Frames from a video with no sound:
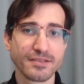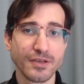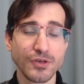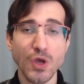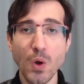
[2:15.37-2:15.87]

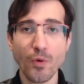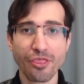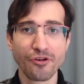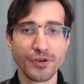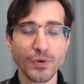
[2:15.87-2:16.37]
know what
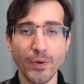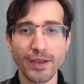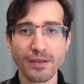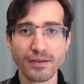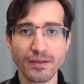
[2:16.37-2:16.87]
they're
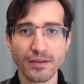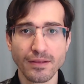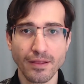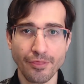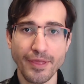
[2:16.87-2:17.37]
doing?
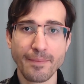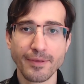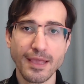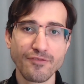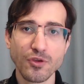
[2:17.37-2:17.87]
They
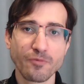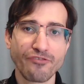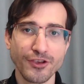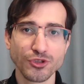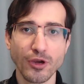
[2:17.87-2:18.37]
give you
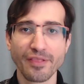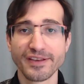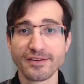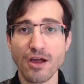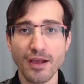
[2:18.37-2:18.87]
fish oil
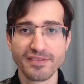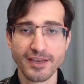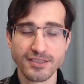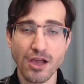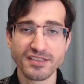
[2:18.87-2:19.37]
that
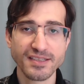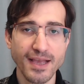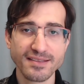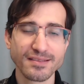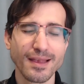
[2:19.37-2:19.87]
is
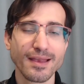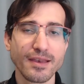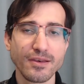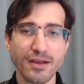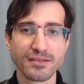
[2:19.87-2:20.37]
oxidized?
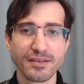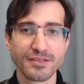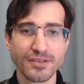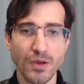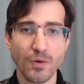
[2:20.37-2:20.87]
Not
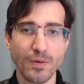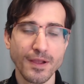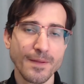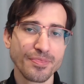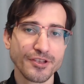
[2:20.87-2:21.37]
so.
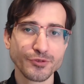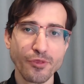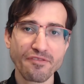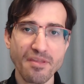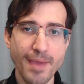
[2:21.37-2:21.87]
The truth
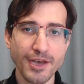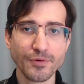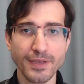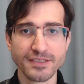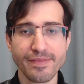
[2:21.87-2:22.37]
of the matter
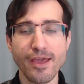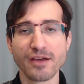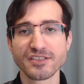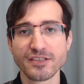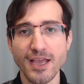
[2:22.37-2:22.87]
is the
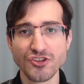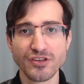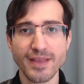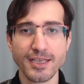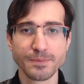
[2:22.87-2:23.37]
oxidation
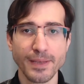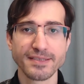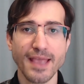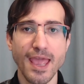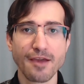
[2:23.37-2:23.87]
takes place
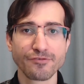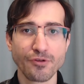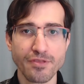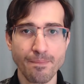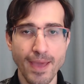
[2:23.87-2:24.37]
after
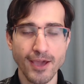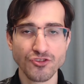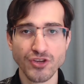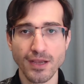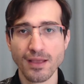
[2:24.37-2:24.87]
the packaging,